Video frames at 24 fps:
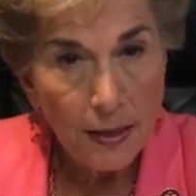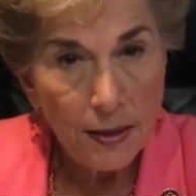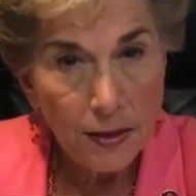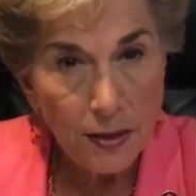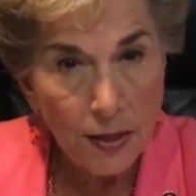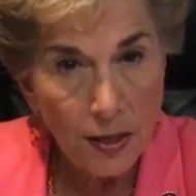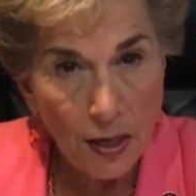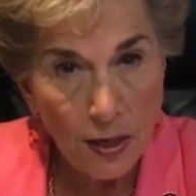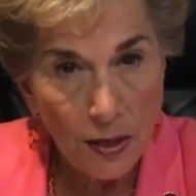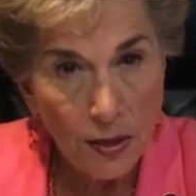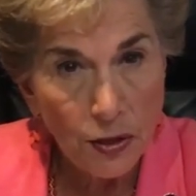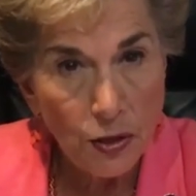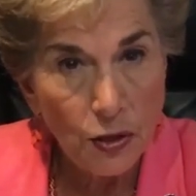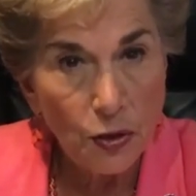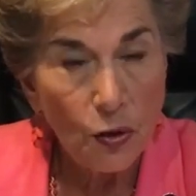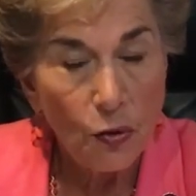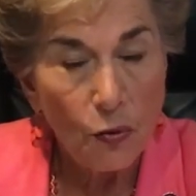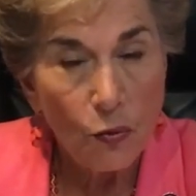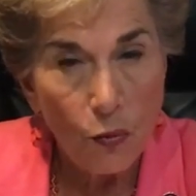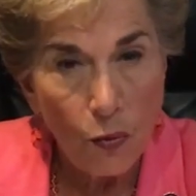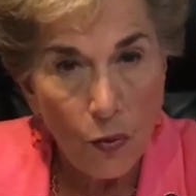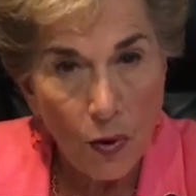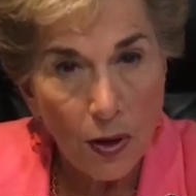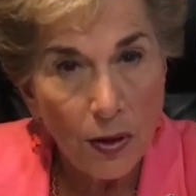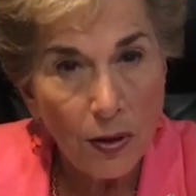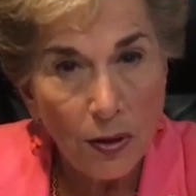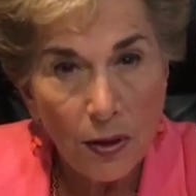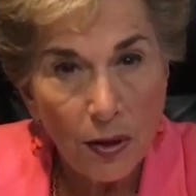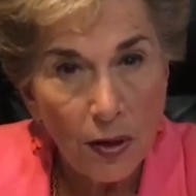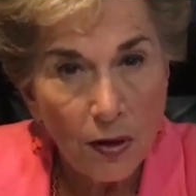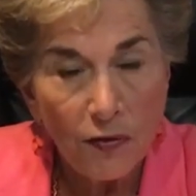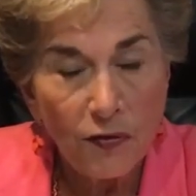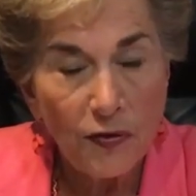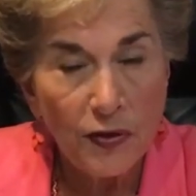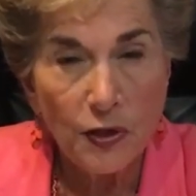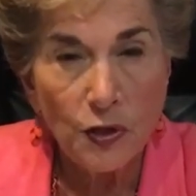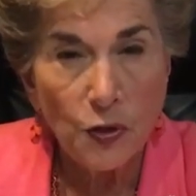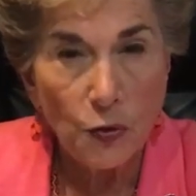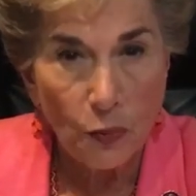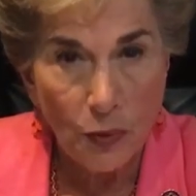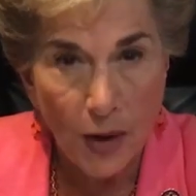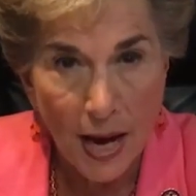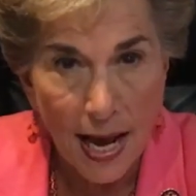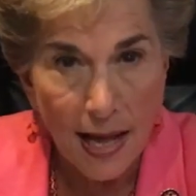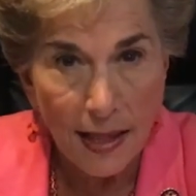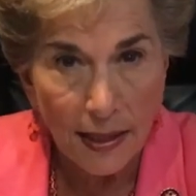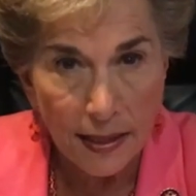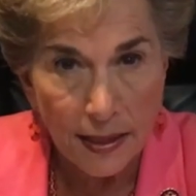does one of his
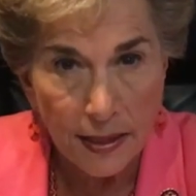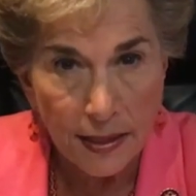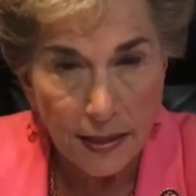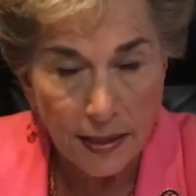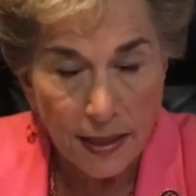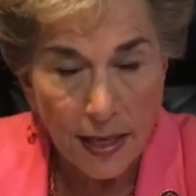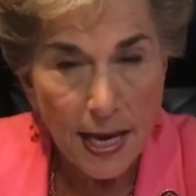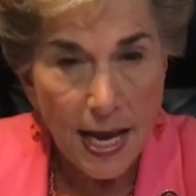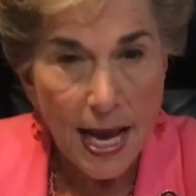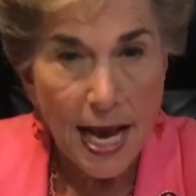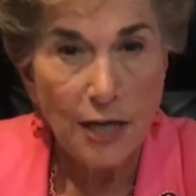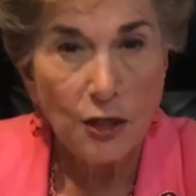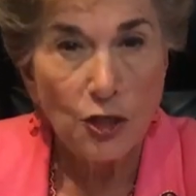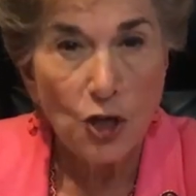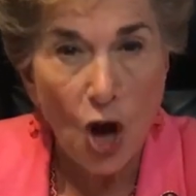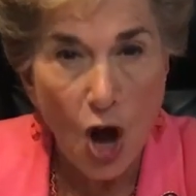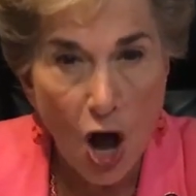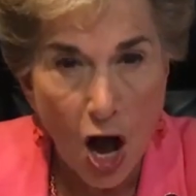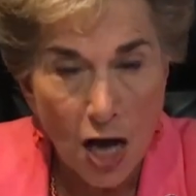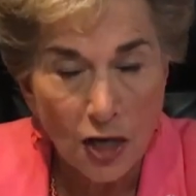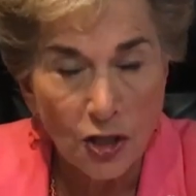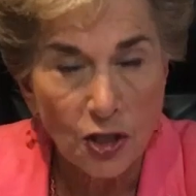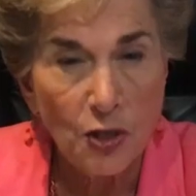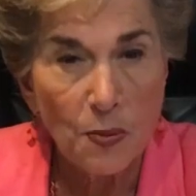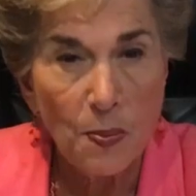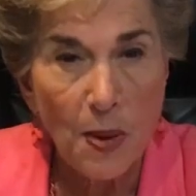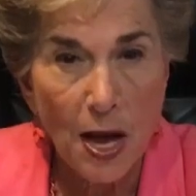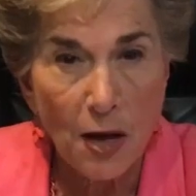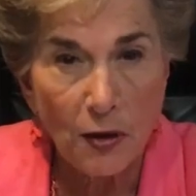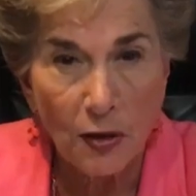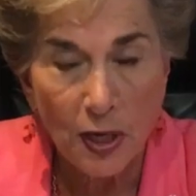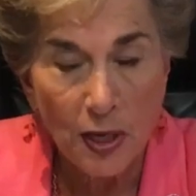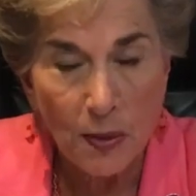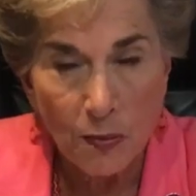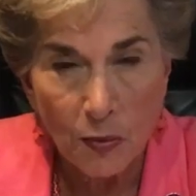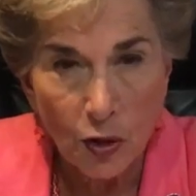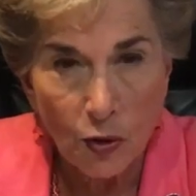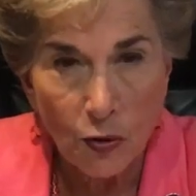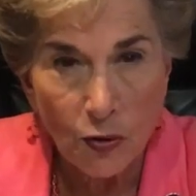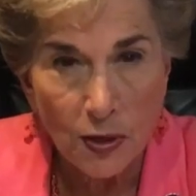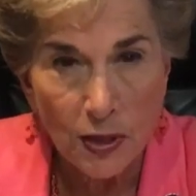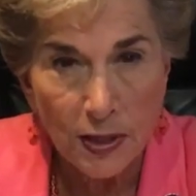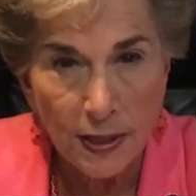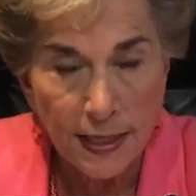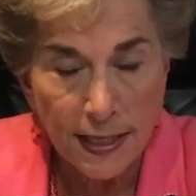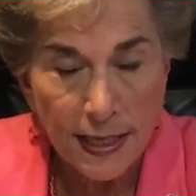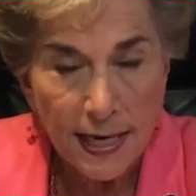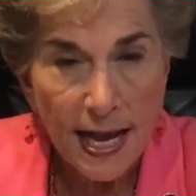rallies and talks about
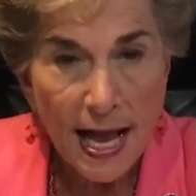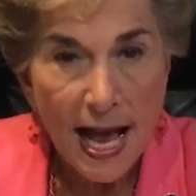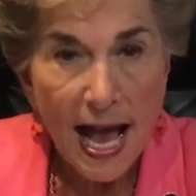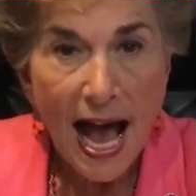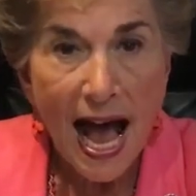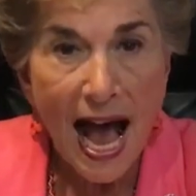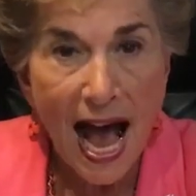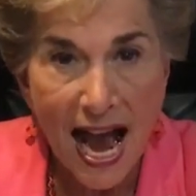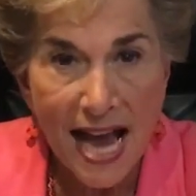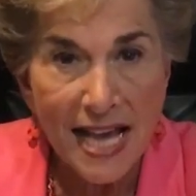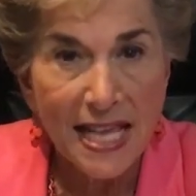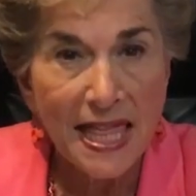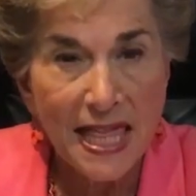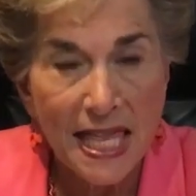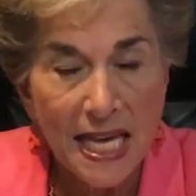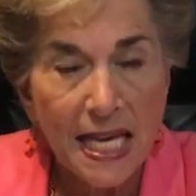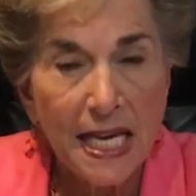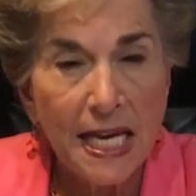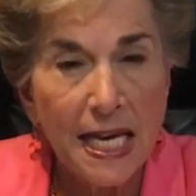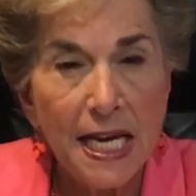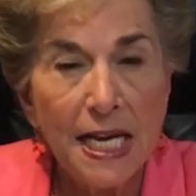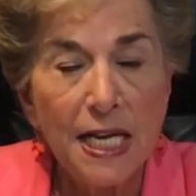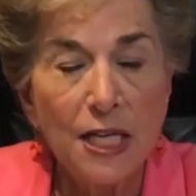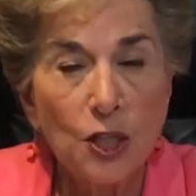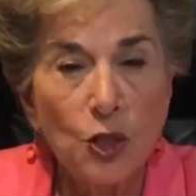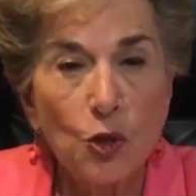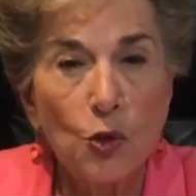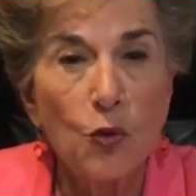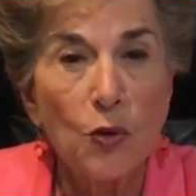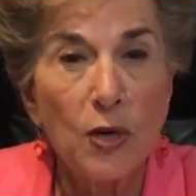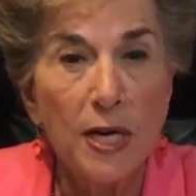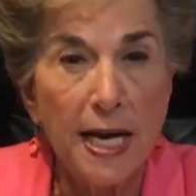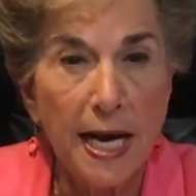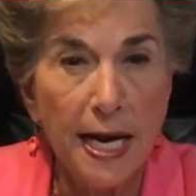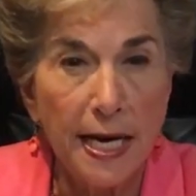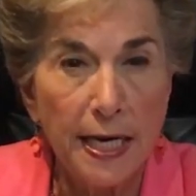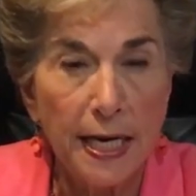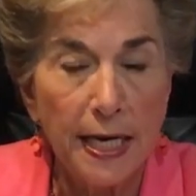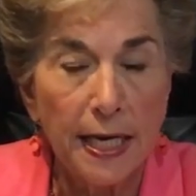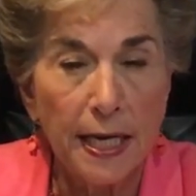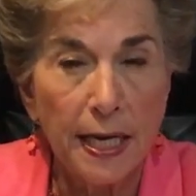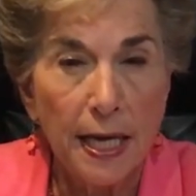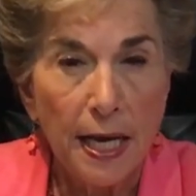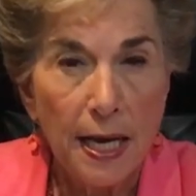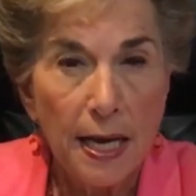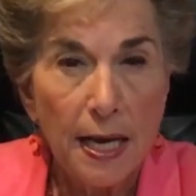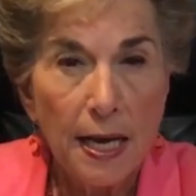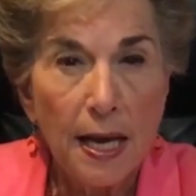immigrants, I think he is
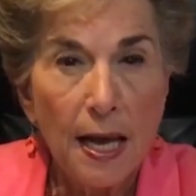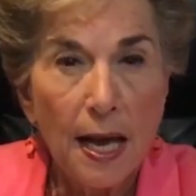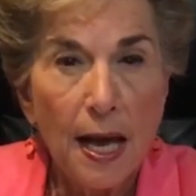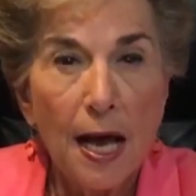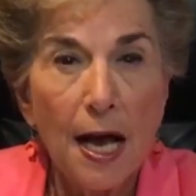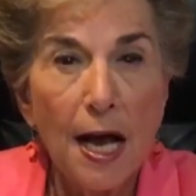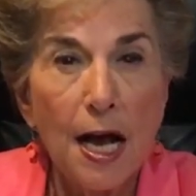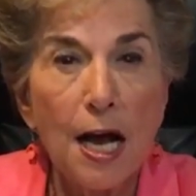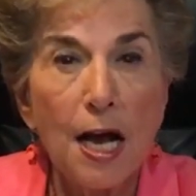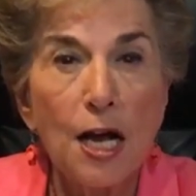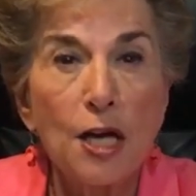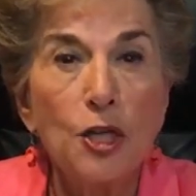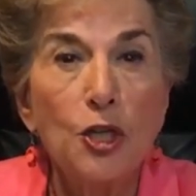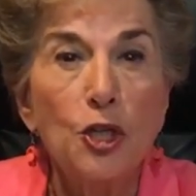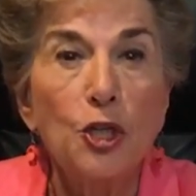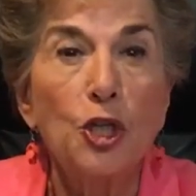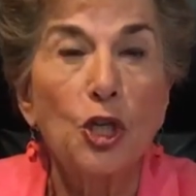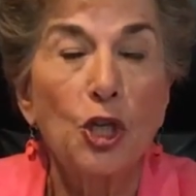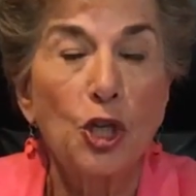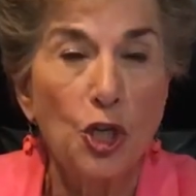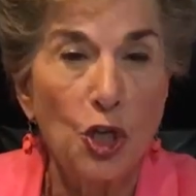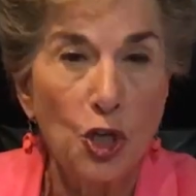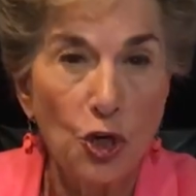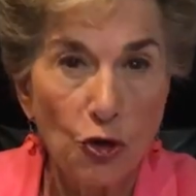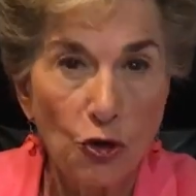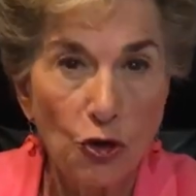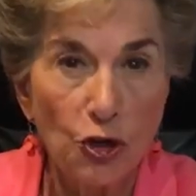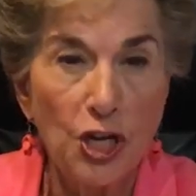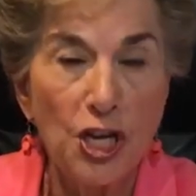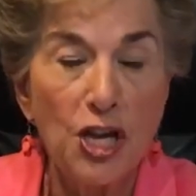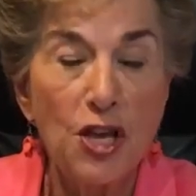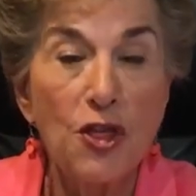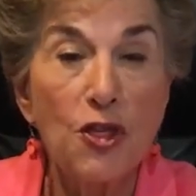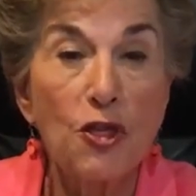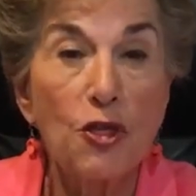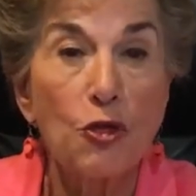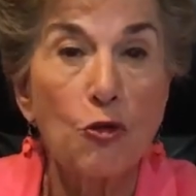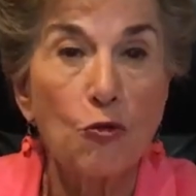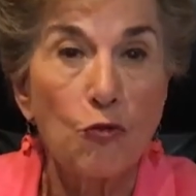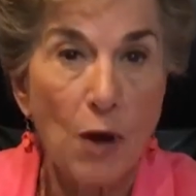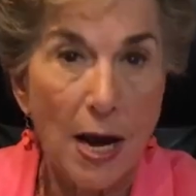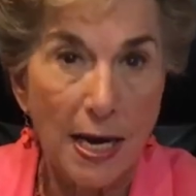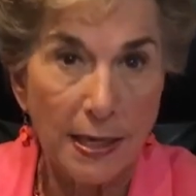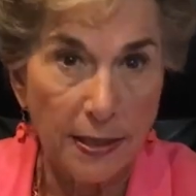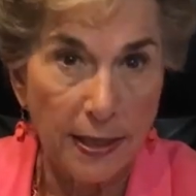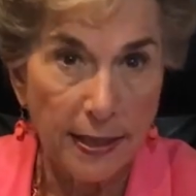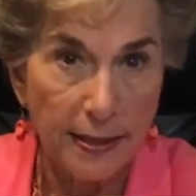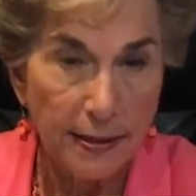creating a security
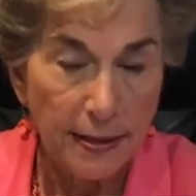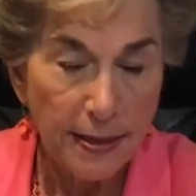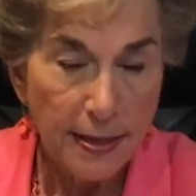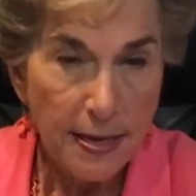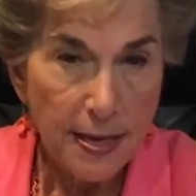threat,